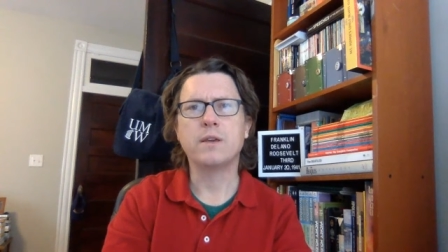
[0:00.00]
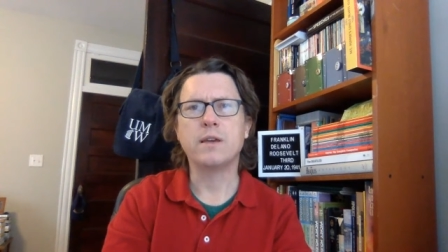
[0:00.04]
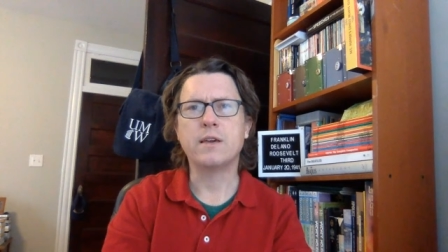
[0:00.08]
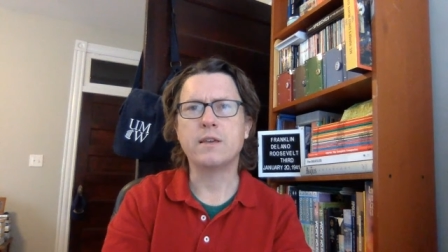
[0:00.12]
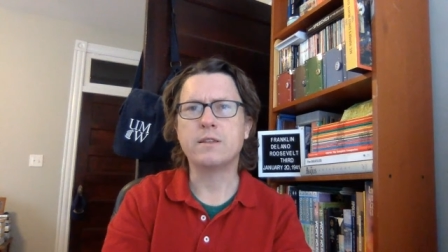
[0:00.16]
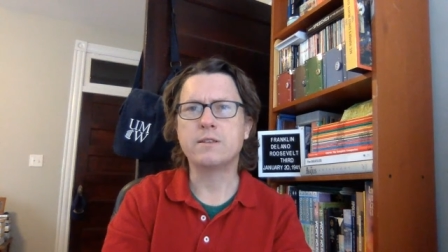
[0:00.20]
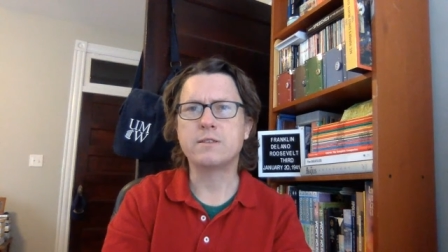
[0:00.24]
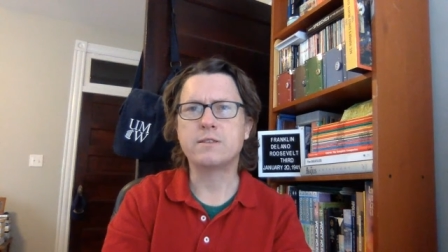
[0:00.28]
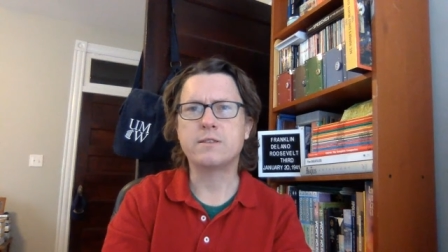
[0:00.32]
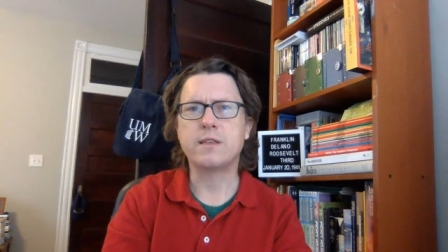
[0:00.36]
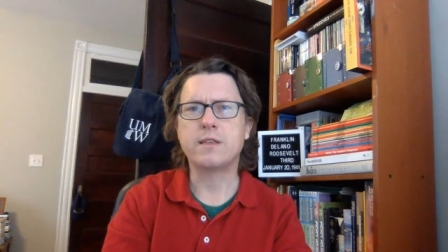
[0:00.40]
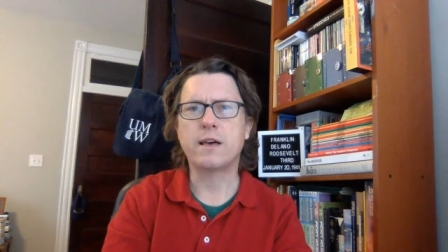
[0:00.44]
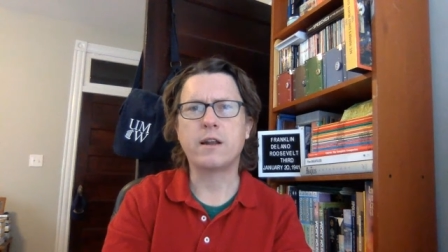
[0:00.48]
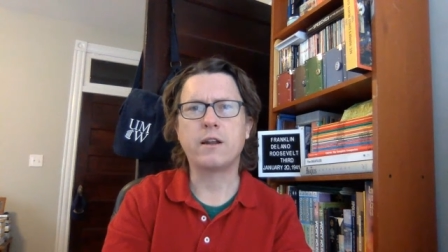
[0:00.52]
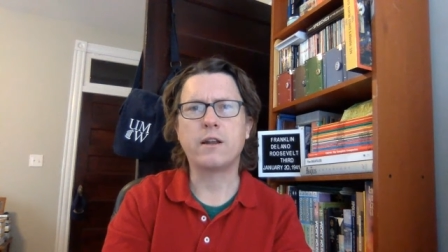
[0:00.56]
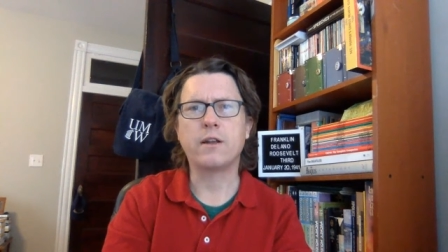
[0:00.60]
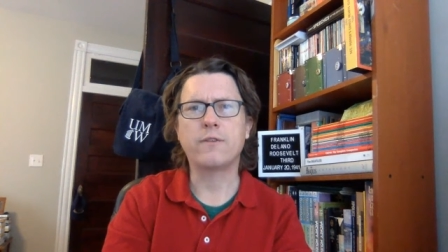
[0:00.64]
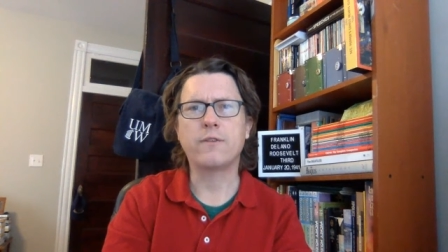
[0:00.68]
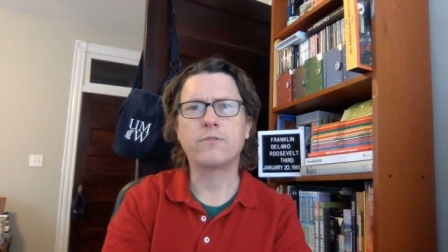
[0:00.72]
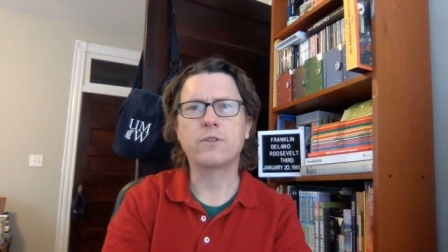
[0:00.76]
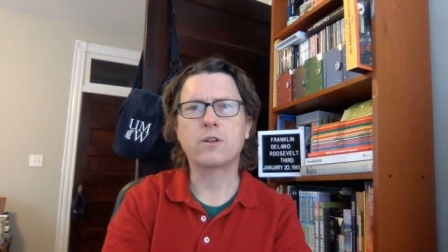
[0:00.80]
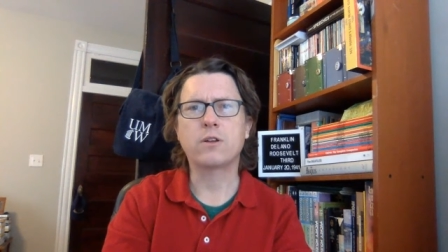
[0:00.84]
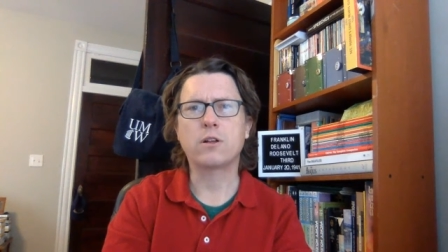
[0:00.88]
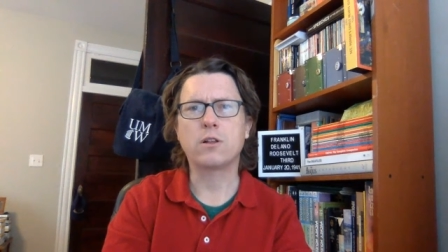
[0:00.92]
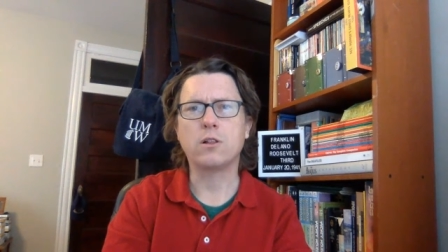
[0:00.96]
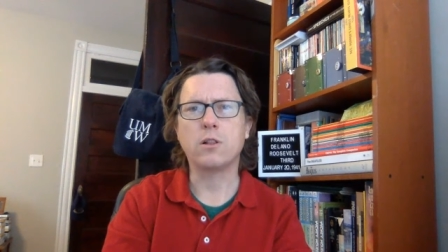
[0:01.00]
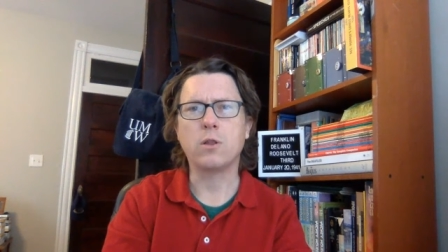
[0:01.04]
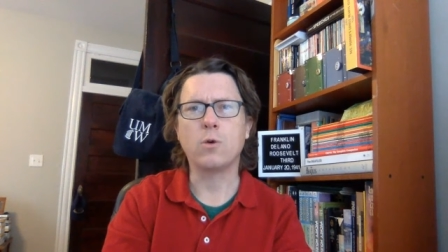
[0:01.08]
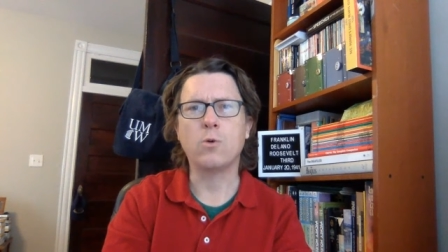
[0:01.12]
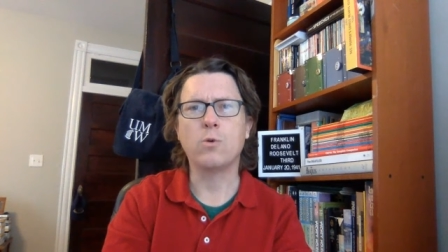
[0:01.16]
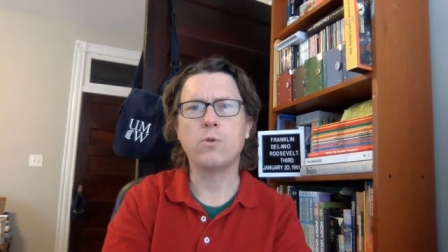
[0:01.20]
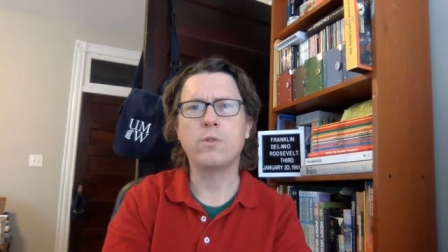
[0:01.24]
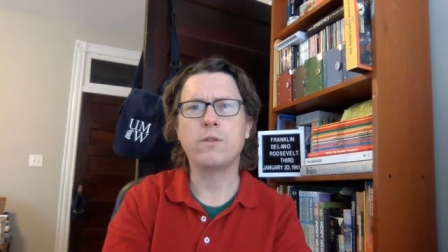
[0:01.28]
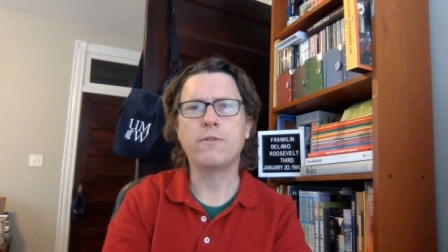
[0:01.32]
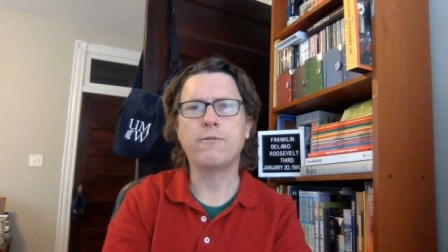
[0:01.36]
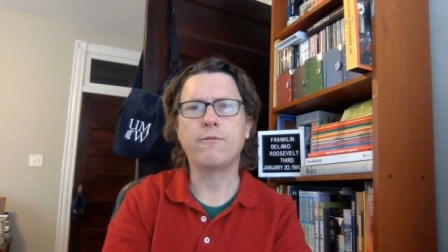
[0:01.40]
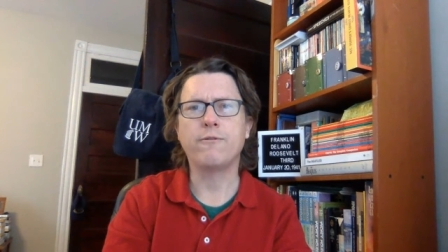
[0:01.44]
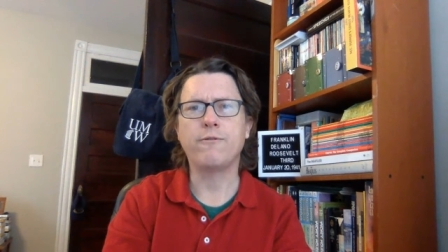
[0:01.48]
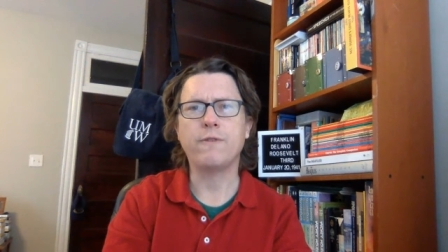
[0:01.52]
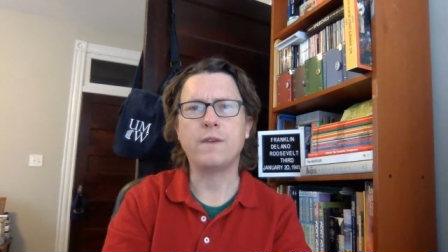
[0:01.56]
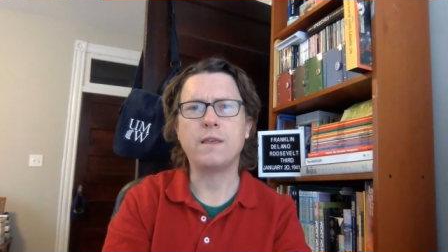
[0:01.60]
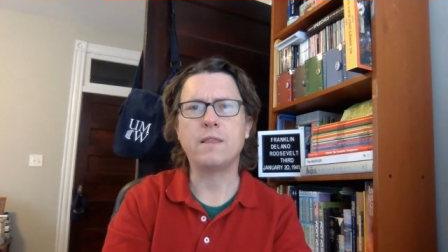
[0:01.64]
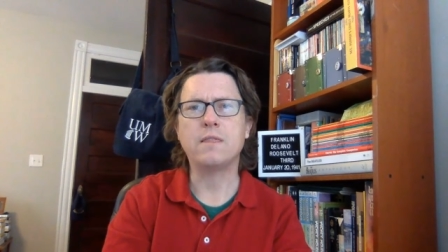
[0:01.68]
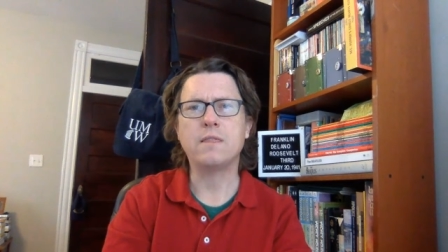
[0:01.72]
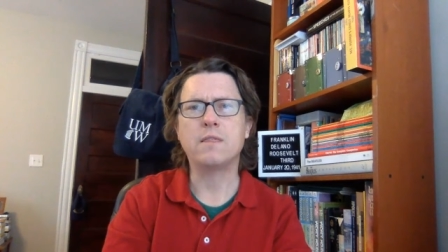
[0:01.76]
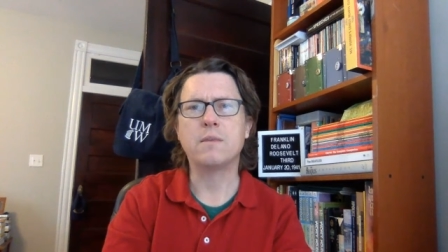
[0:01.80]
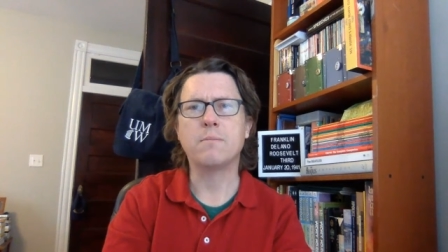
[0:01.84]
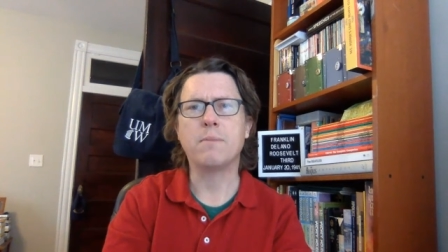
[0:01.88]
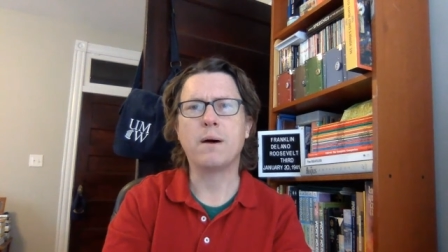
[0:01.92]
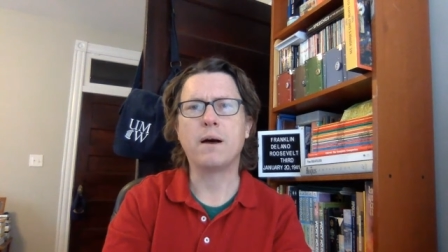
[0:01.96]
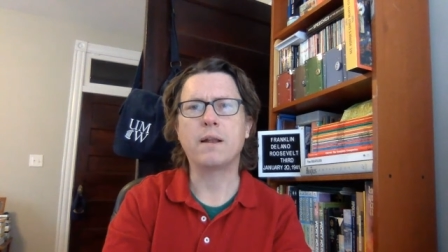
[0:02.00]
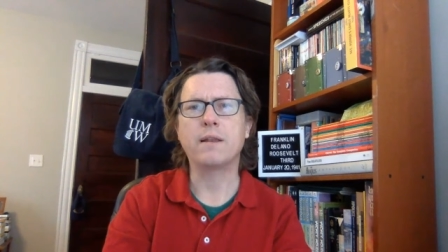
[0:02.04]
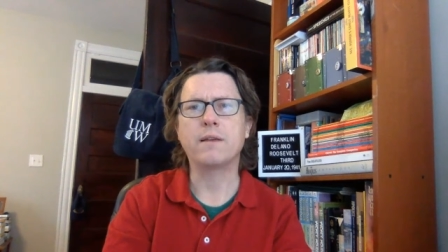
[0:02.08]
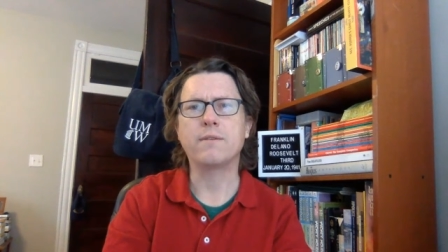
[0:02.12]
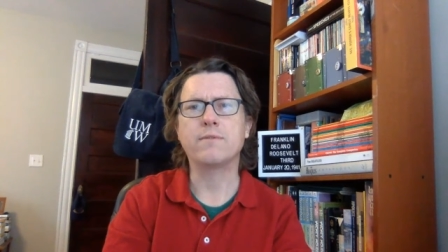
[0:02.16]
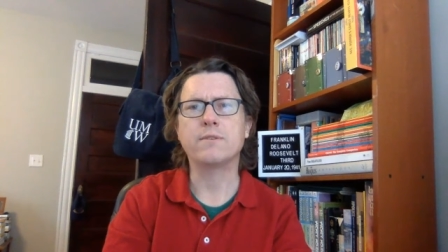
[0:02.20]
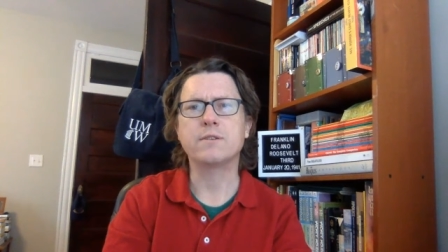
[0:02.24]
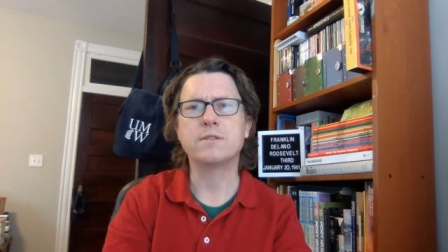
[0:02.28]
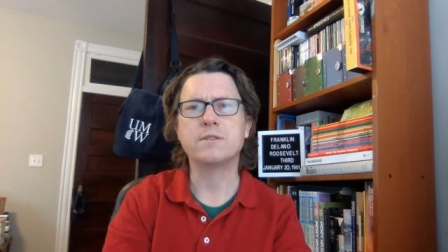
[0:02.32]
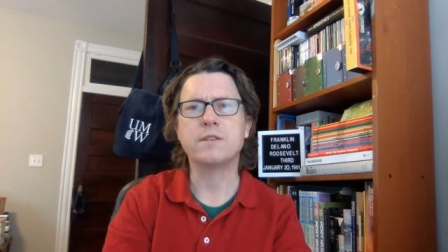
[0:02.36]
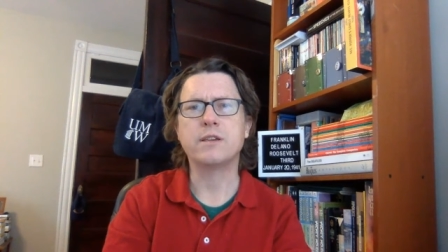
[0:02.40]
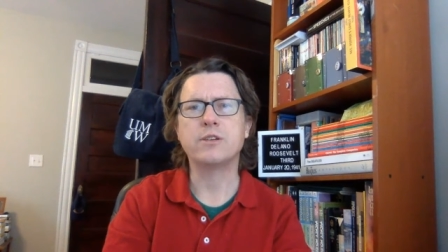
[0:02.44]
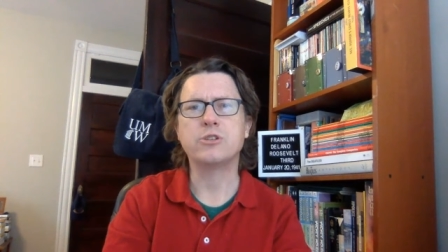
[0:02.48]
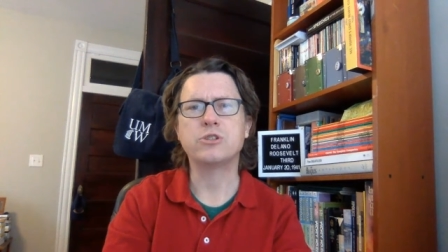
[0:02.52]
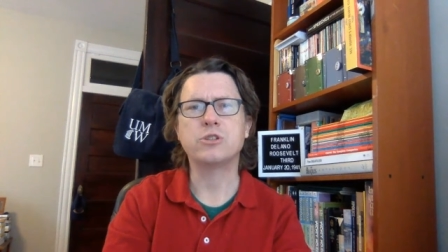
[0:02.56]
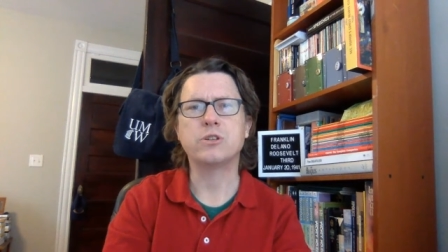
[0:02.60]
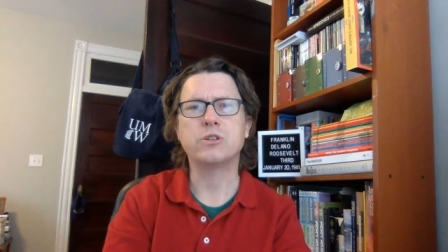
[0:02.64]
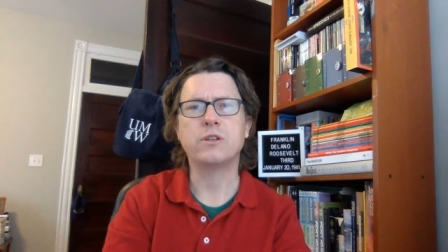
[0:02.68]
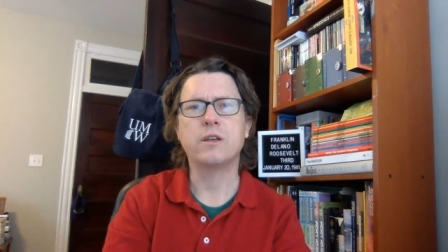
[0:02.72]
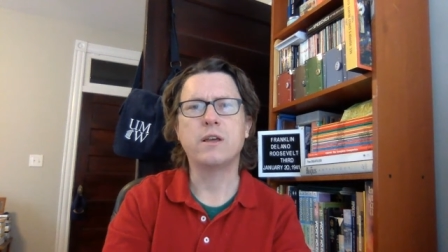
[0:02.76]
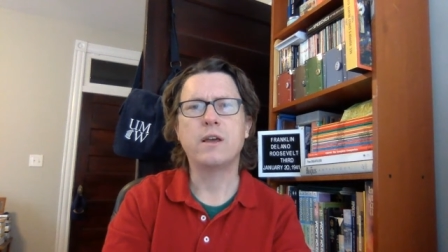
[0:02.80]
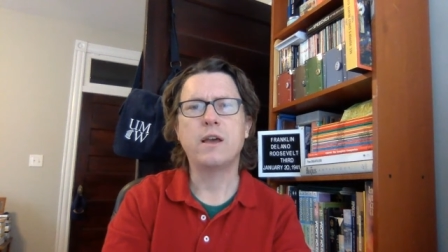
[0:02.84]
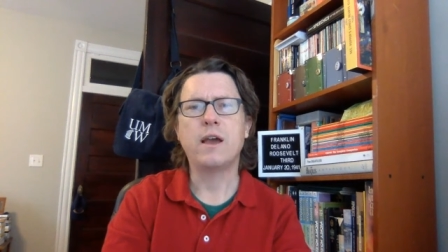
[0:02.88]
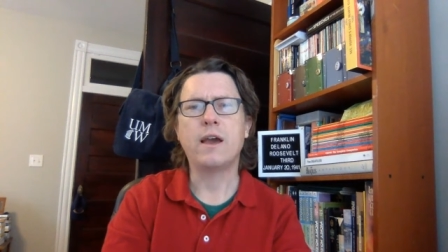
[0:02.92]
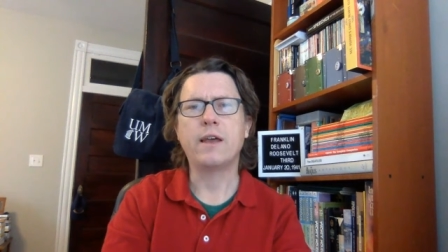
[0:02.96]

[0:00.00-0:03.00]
It is not enough to clothe and feed the body of this nation